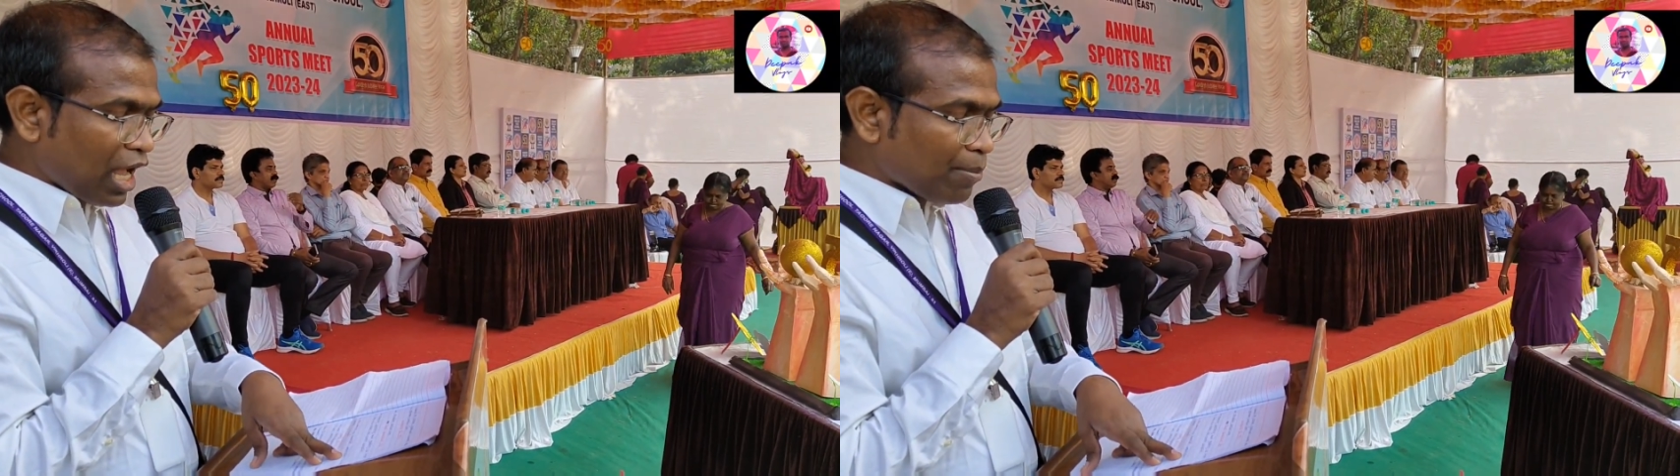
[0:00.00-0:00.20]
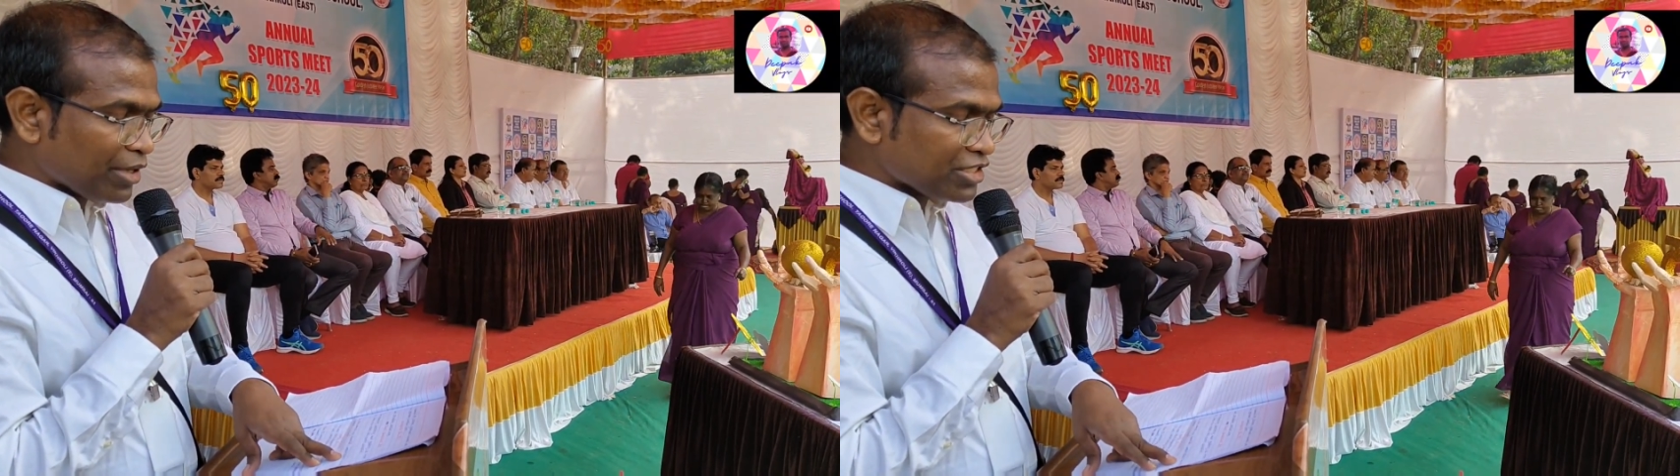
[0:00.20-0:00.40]

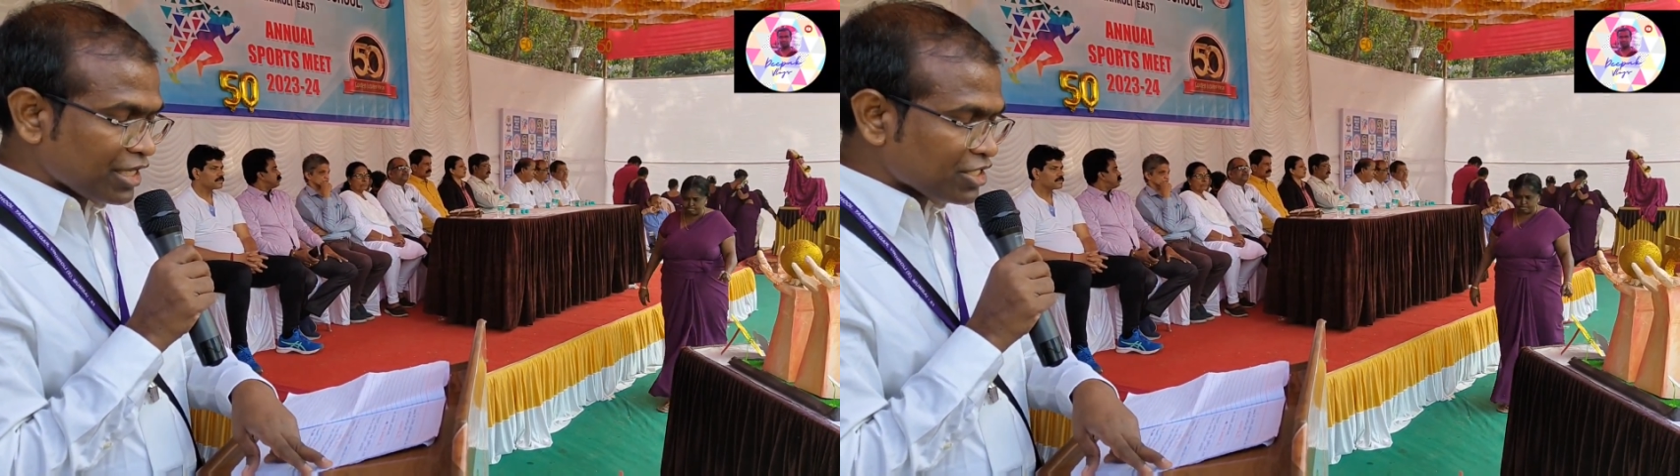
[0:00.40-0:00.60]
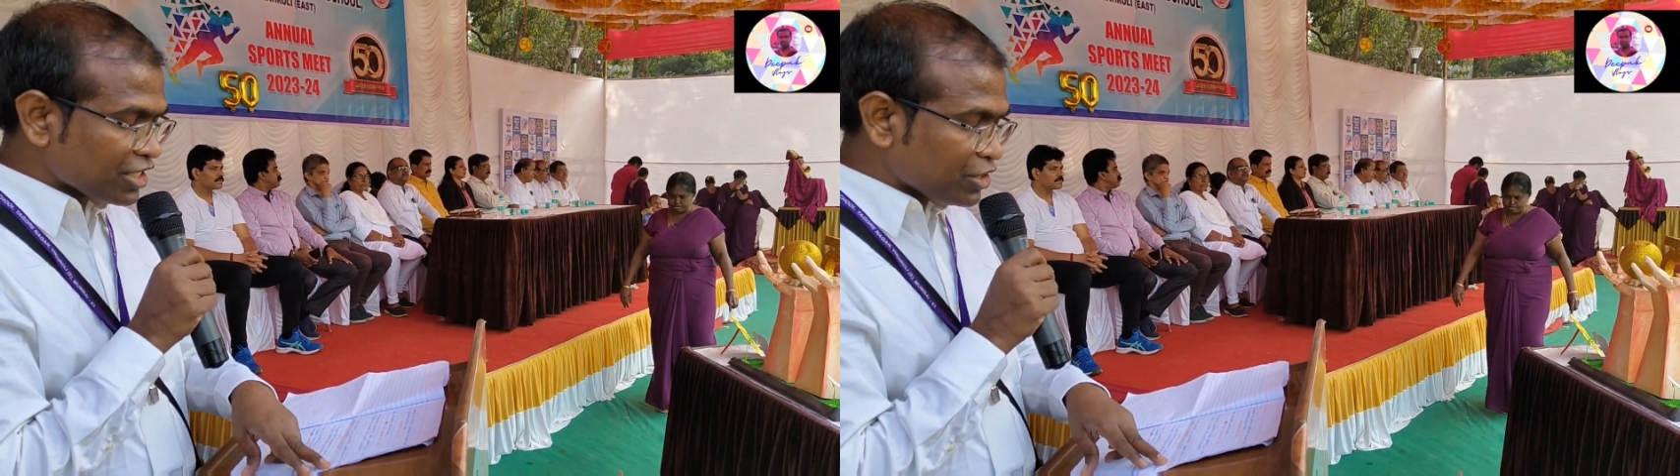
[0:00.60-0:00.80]

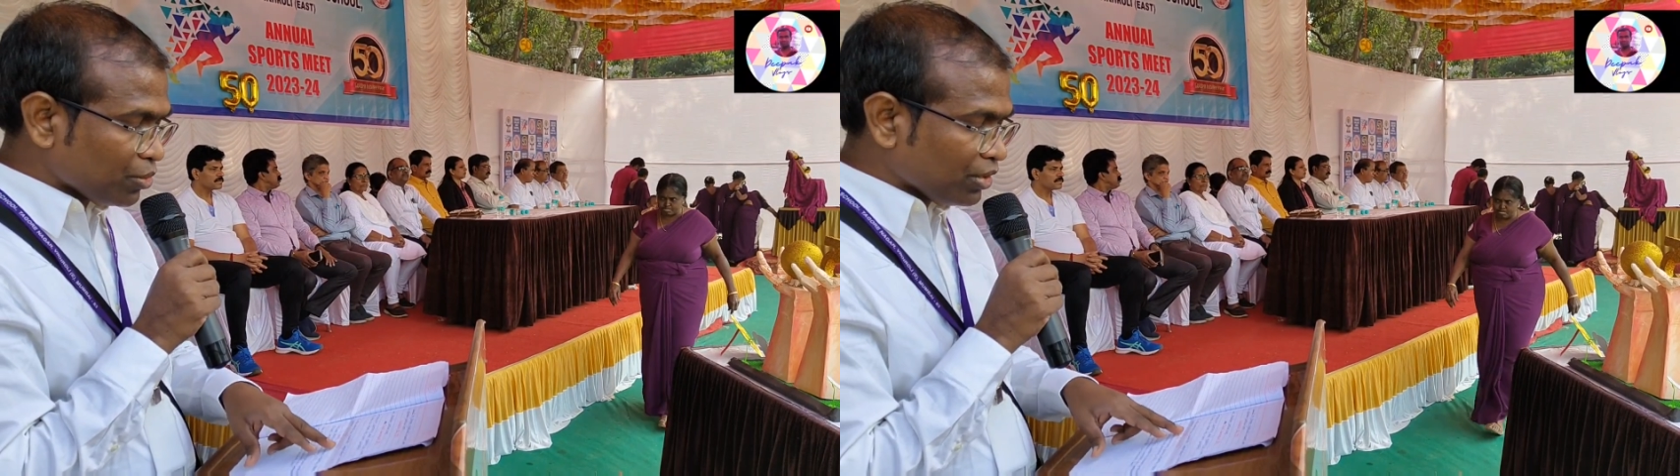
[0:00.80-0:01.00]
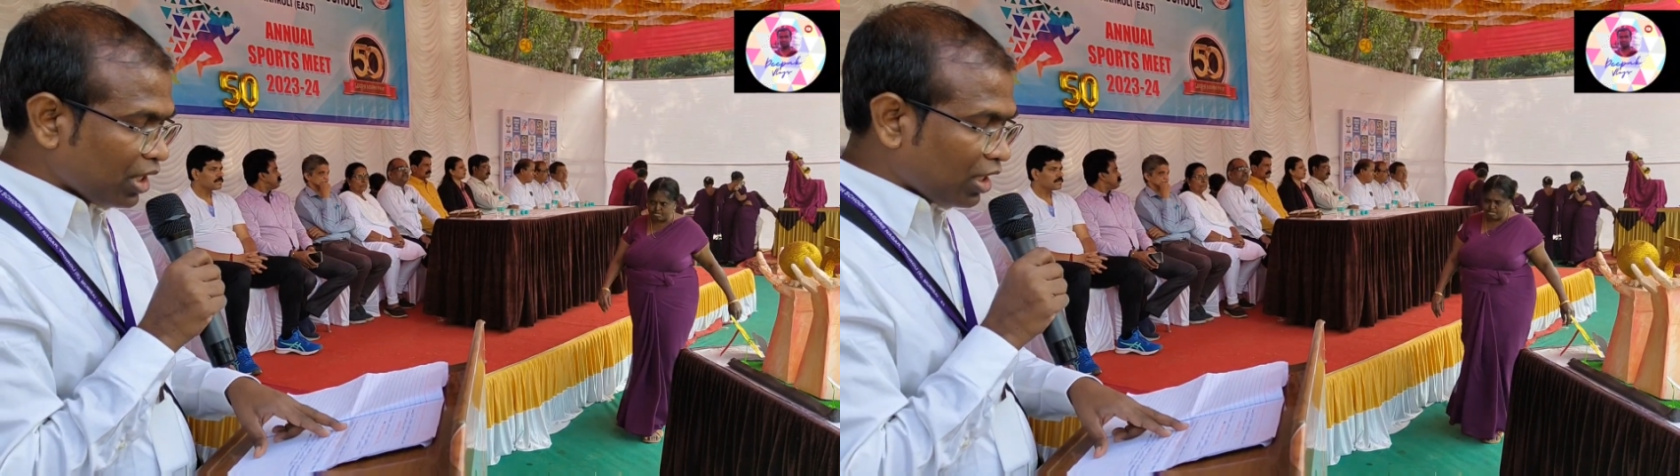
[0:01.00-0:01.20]
appreciation
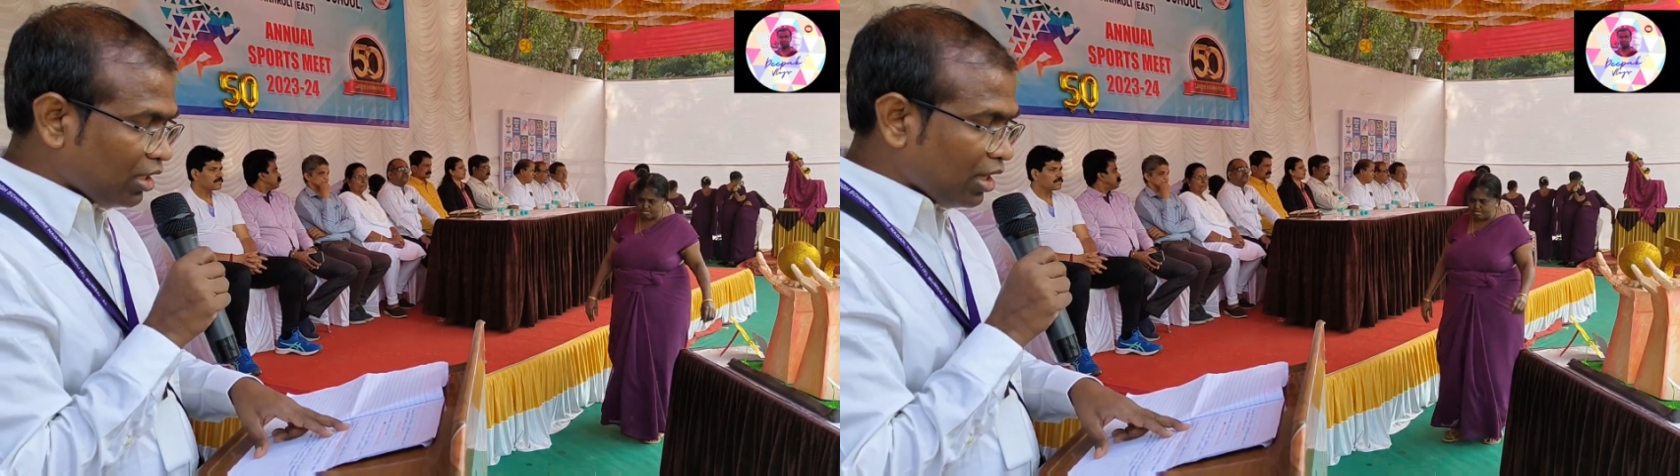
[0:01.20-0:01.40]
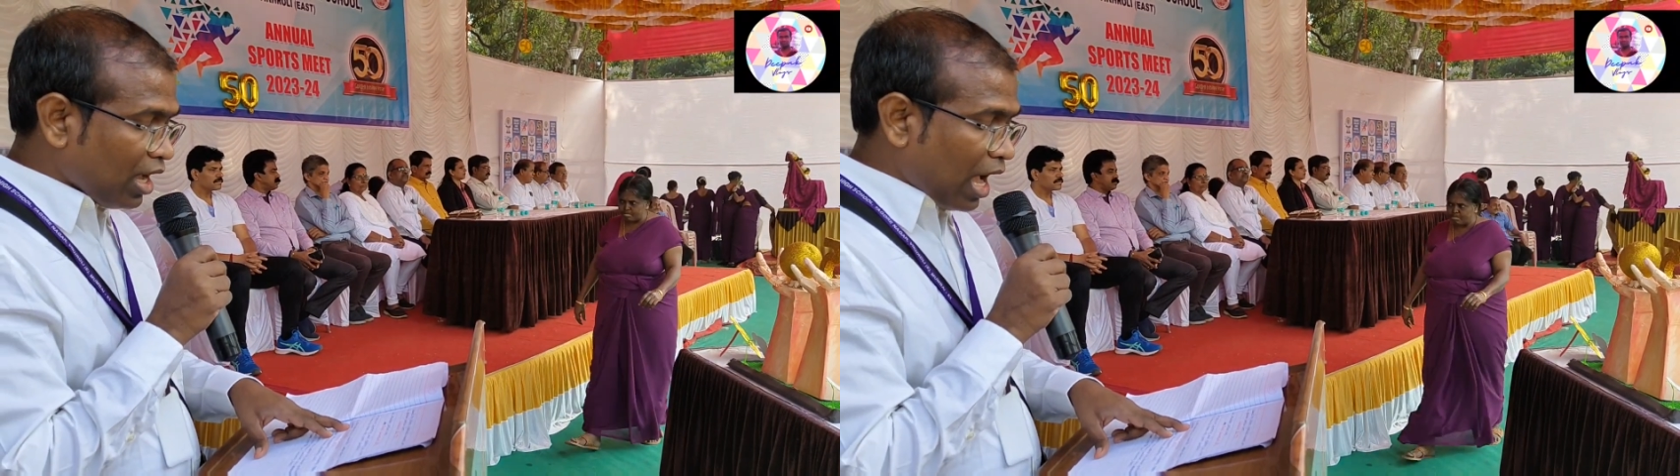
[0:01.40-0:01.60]
to
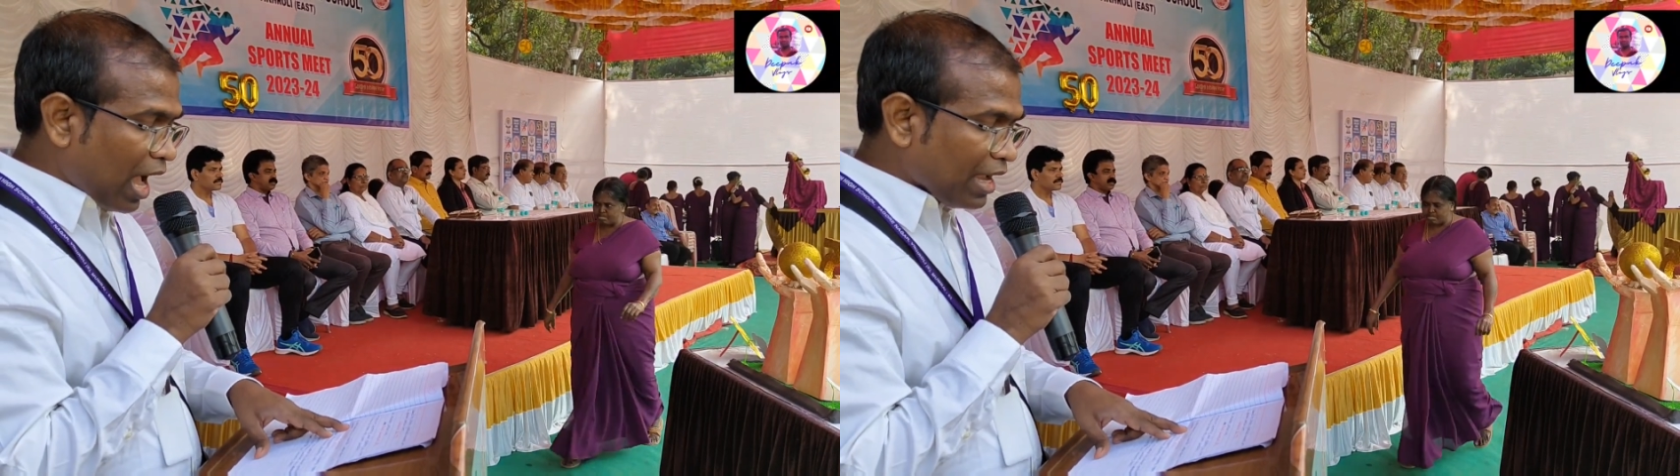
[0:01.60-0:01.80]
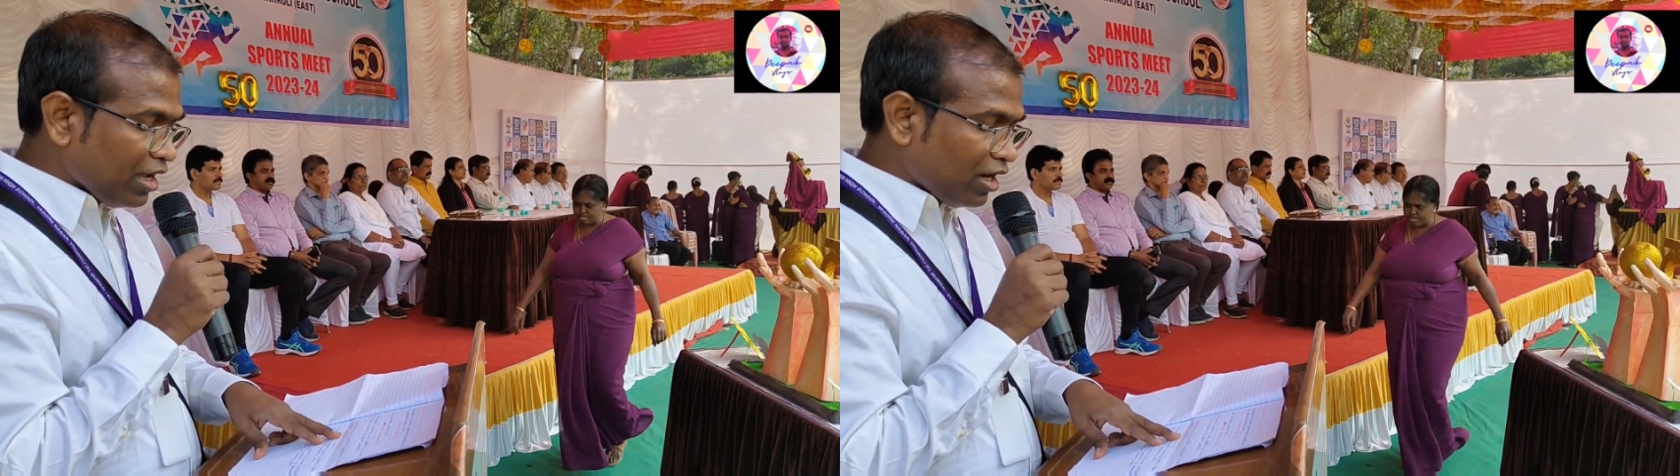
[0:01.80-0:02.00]
the
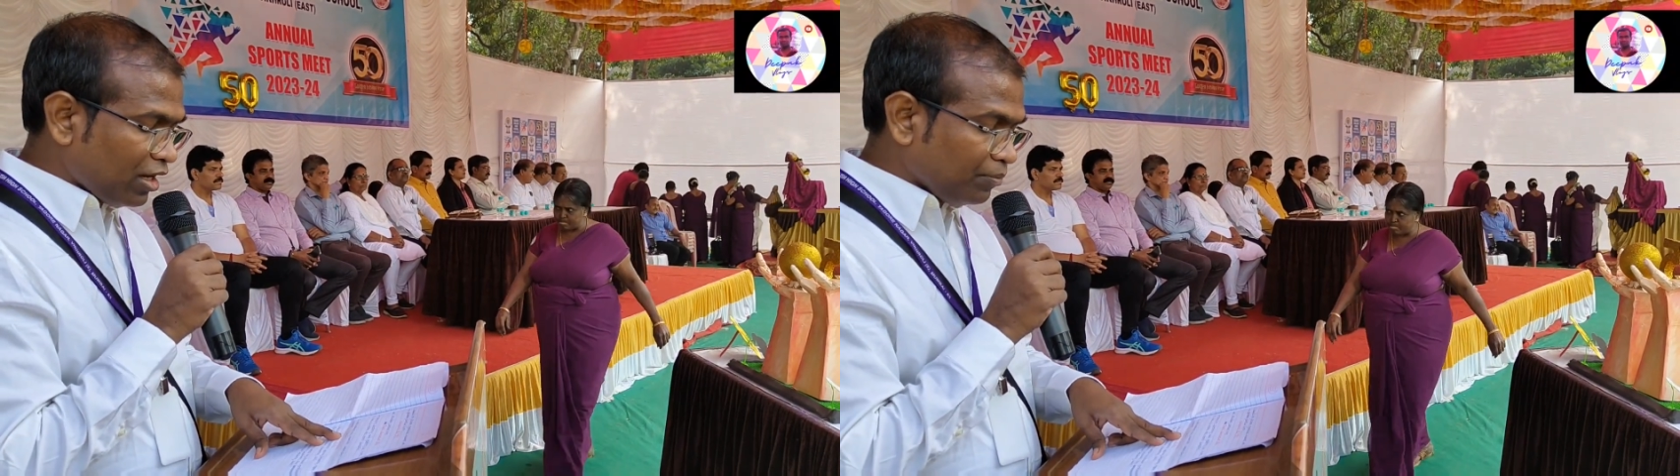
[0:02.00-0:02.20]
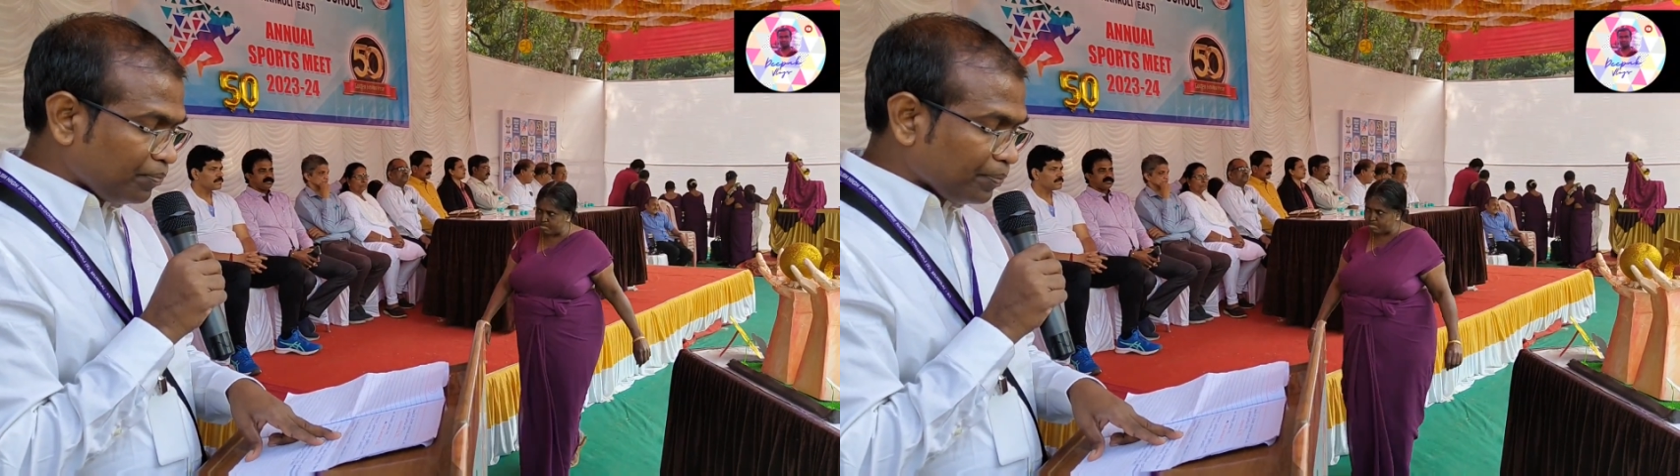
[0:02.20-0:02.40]

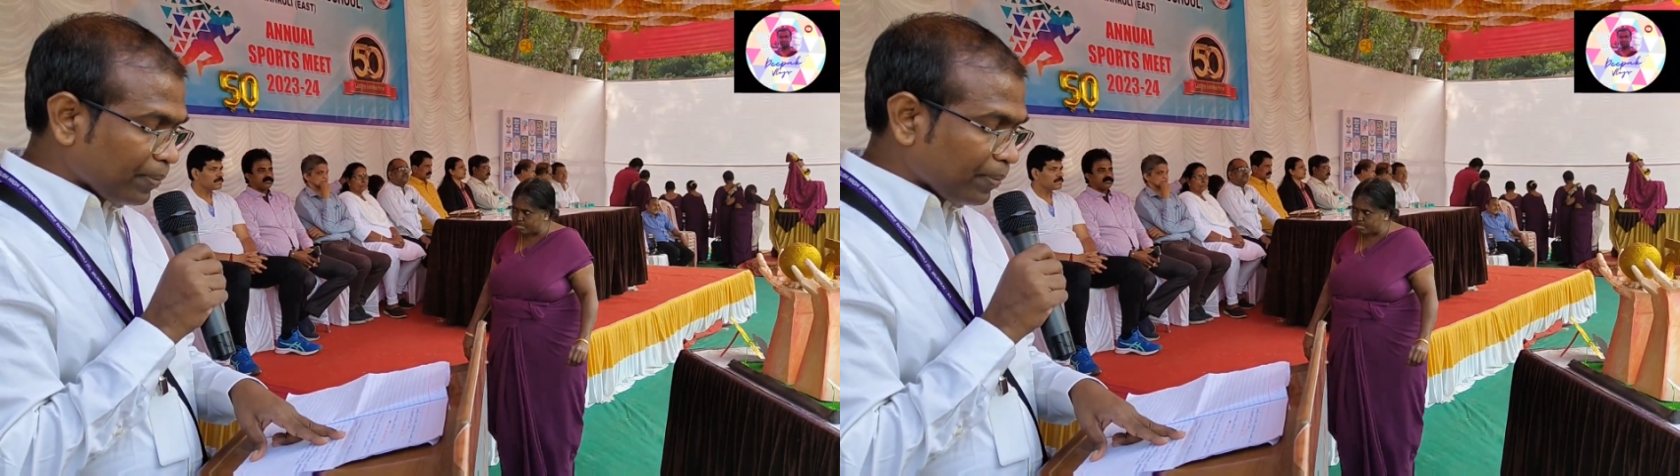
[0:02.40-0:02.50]
anchor